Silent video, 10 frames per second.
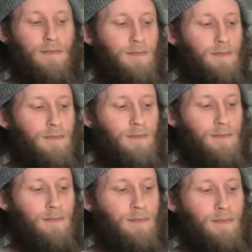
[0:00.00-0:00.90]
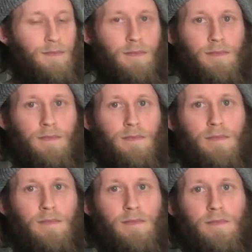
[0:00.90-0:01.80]

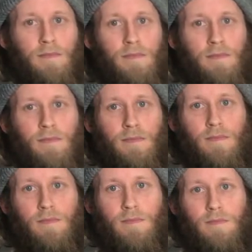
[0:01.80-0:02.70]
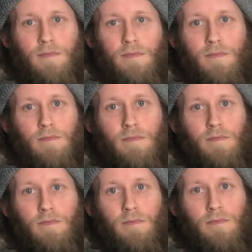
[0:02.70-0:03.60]

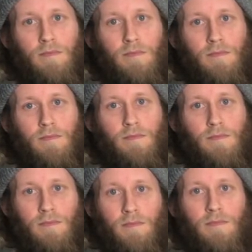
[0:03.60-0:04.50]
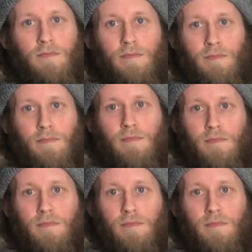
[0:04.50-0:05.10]
This person isn't speaking.